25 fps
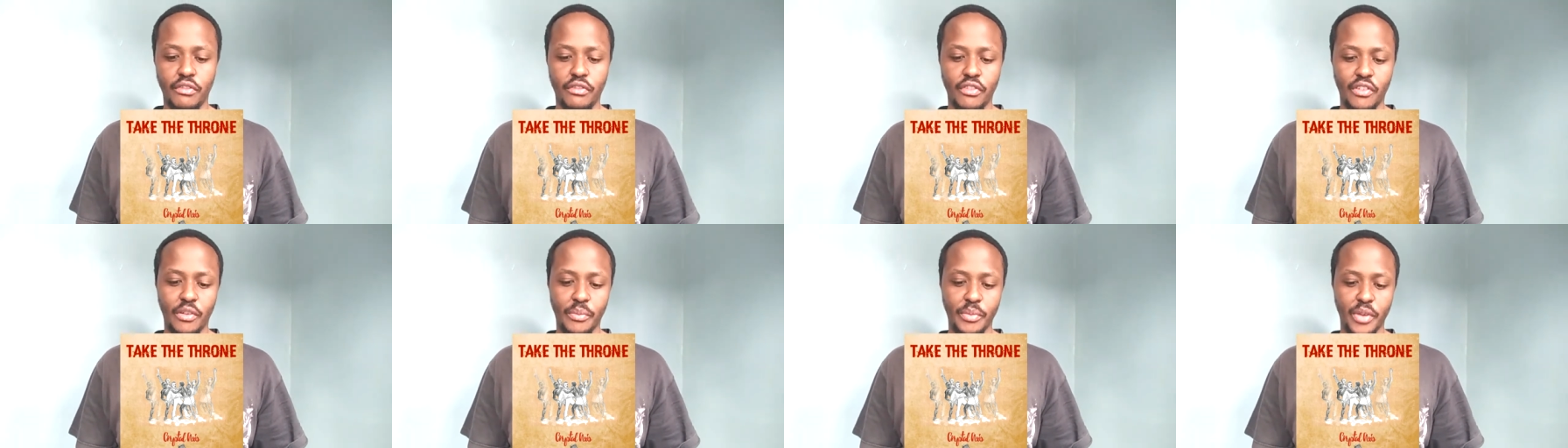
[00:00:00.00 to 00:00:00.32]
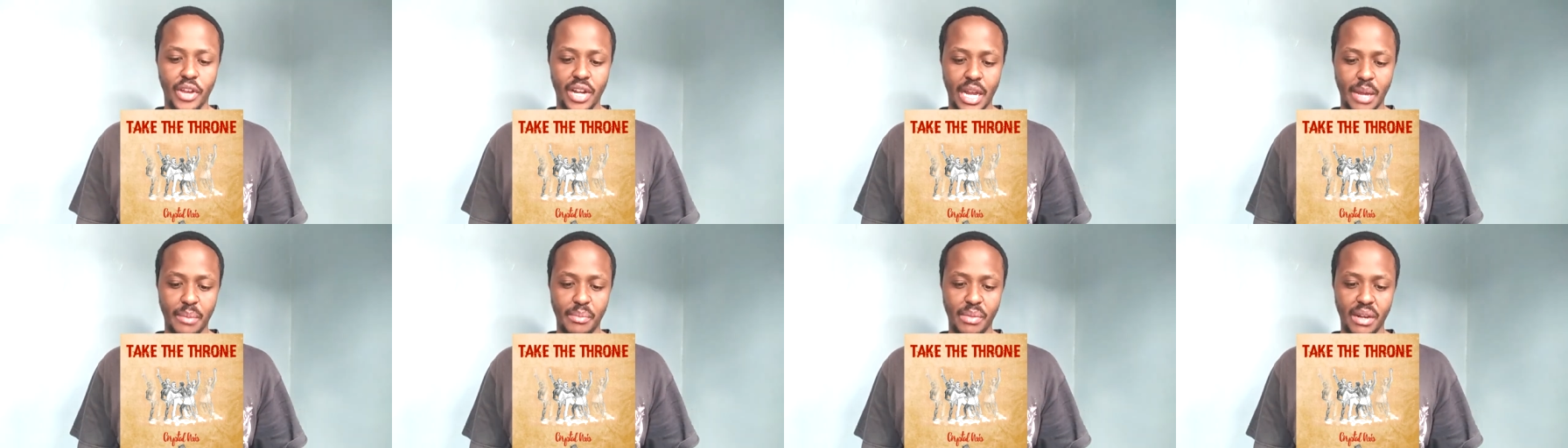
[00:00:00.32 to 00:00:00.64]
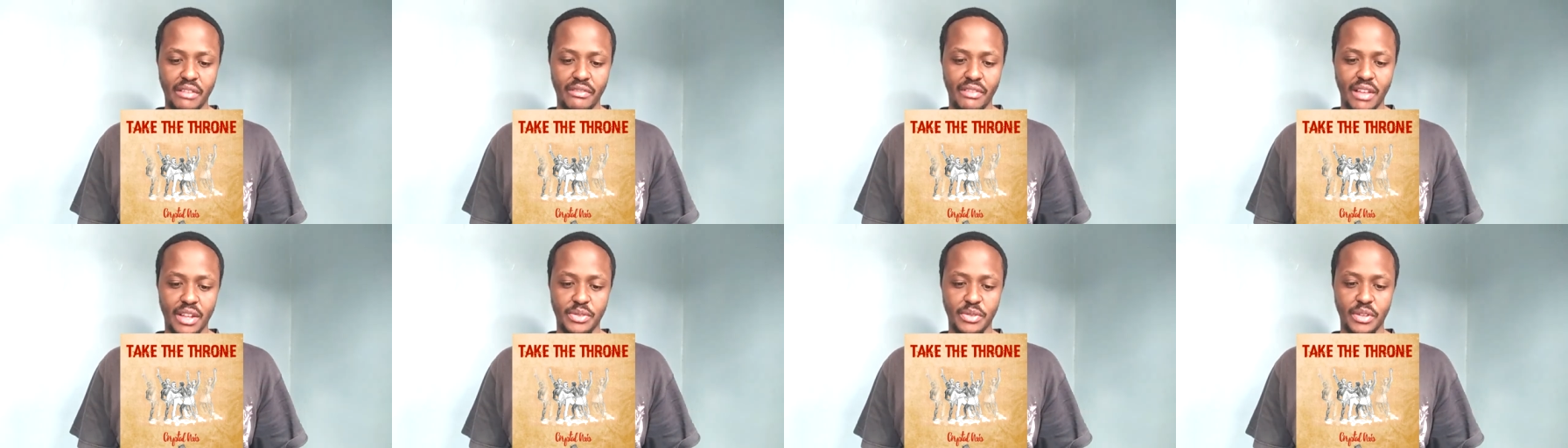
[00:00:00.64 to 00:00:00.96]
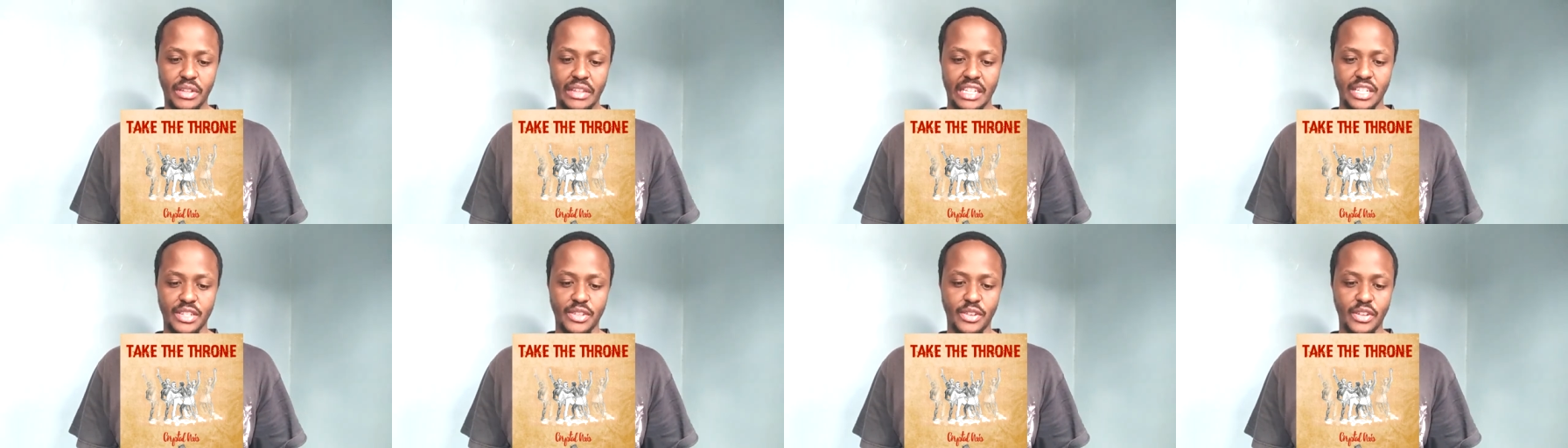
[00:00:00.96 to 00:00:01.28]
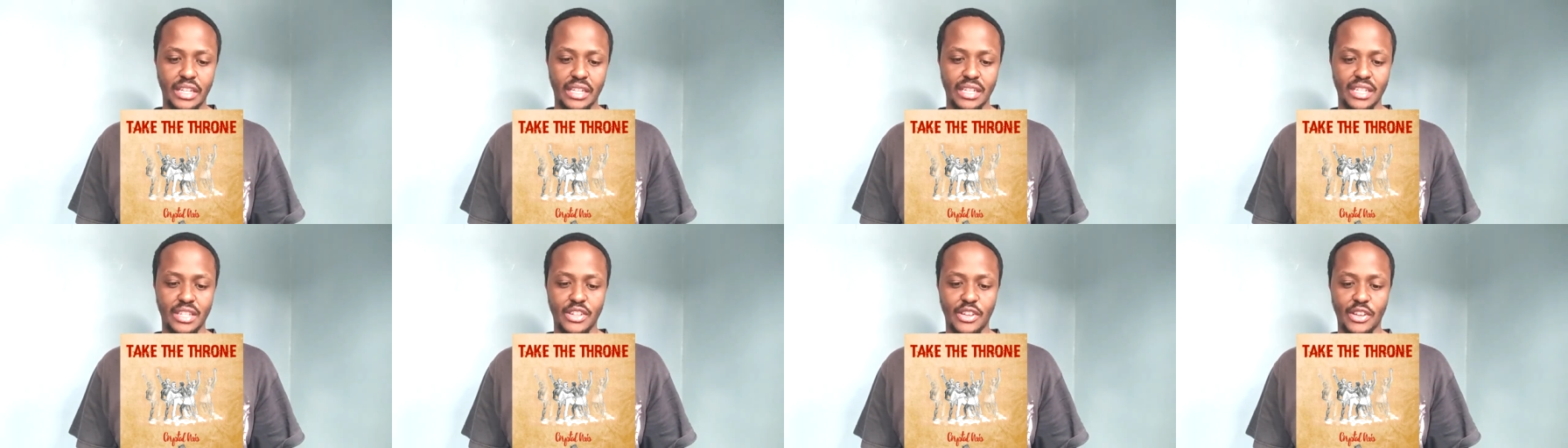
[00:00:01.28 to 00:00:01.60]
from you and i believe that's what this
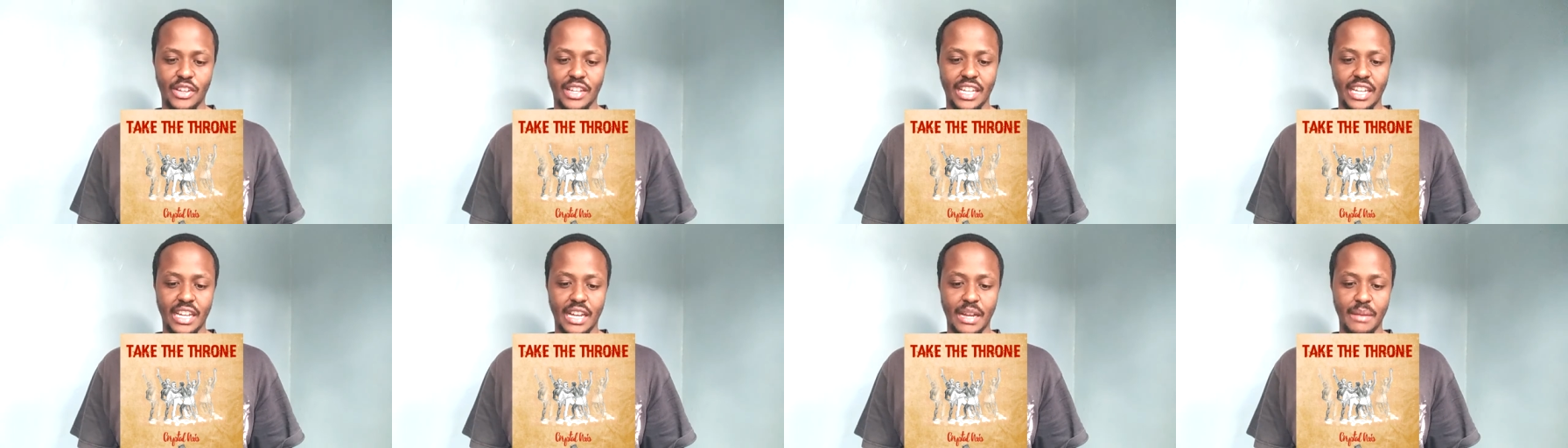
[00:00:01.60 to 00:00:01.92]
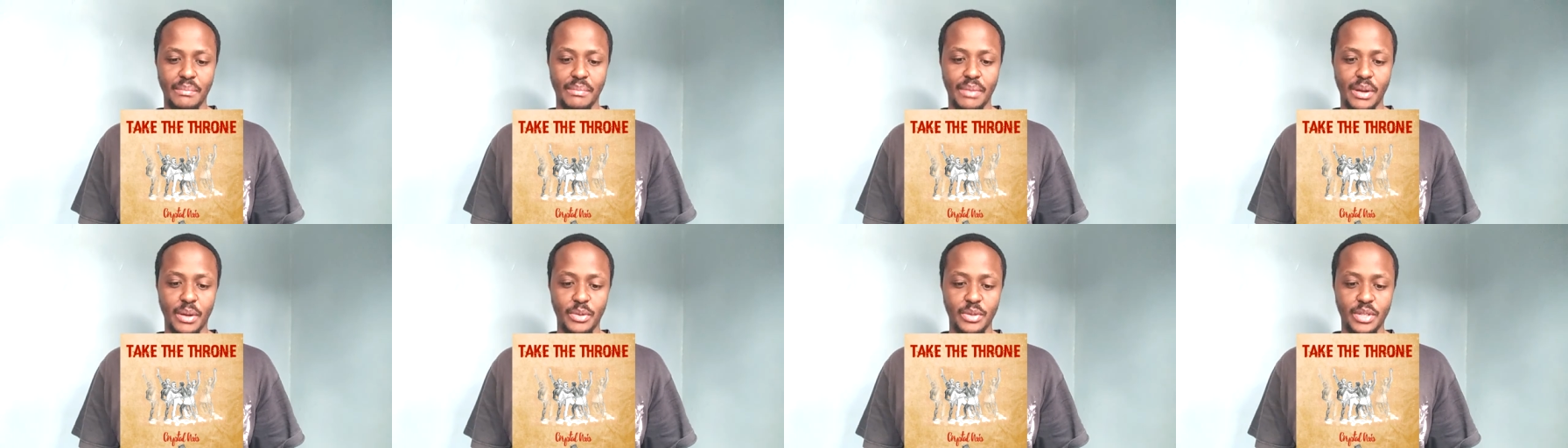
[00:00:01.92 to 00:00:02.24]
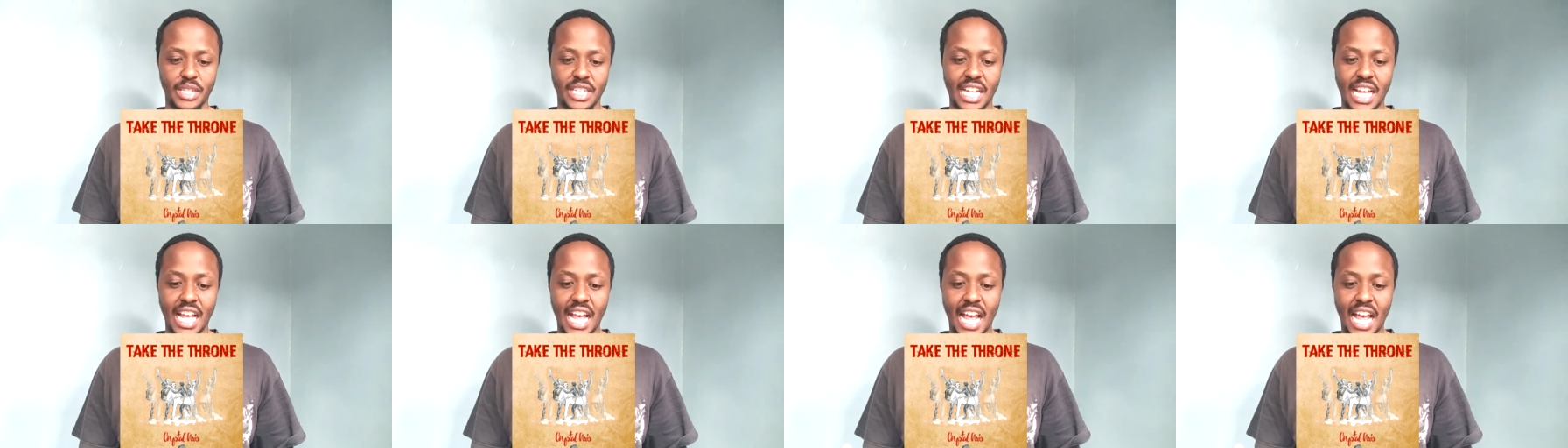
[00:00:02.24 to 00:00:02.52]
song is talking about